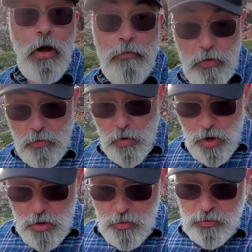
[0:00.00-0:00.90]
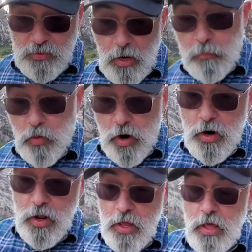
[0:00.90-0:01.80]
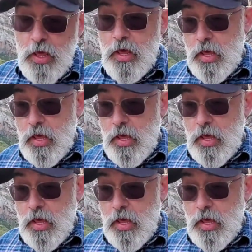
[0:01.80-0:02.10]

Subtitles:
recovery work, her step work.